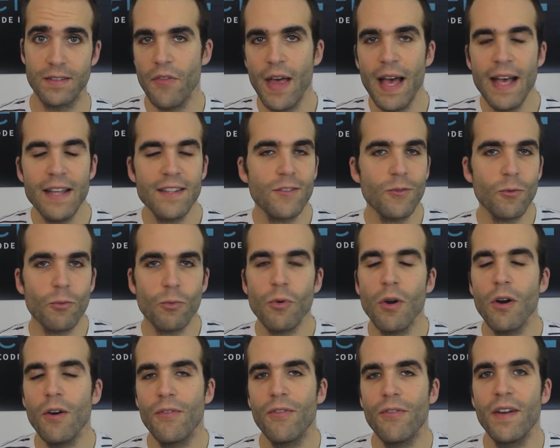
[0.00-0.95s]
That's
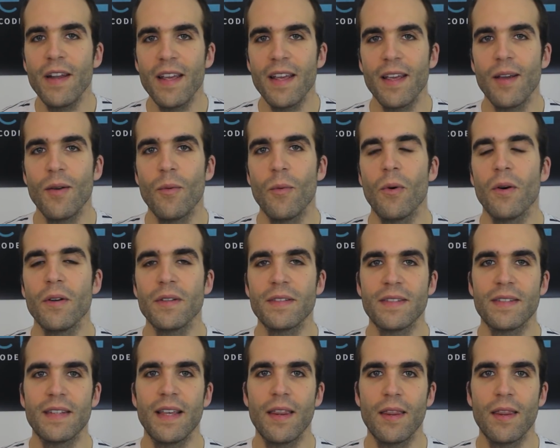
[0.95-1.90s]
roughly
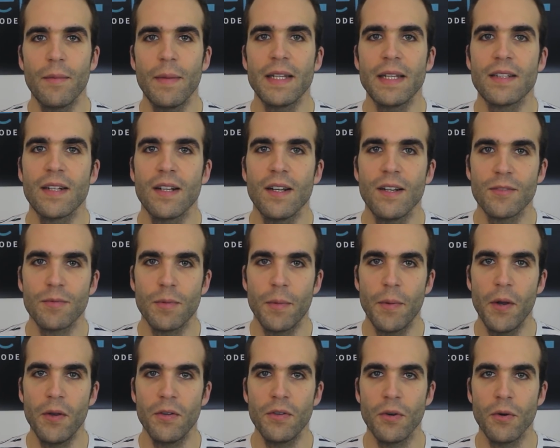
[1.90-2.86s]
what's in the metaclass
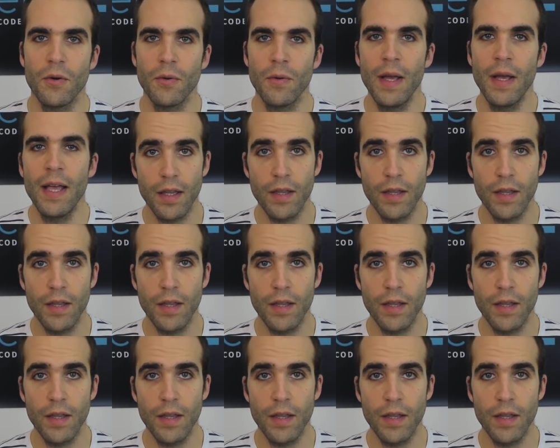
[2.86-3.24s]
proposal.